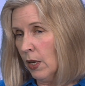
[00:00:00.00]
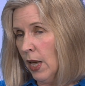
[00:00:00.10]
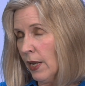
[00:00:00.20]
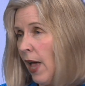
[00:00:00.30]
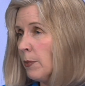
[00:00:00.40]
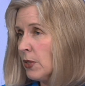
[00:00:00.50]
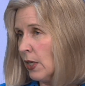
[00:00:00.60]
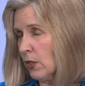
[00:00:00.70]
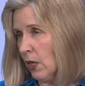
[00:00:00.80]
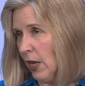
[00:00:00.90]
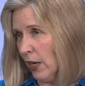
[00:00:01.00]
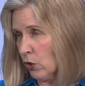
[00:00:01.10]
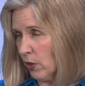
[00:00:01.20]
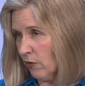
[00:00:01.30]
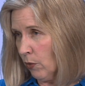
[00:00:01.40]
abscess can
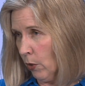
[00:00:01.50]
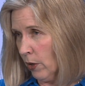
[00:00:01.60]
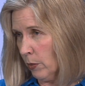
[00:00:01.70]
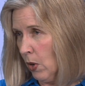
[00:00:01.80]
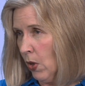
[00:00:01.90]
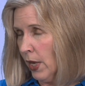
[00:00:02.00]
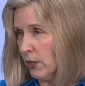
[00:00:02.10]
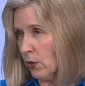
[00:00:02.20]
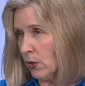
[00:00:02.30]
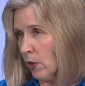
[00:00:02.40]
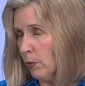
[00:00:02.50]
actually form. And so some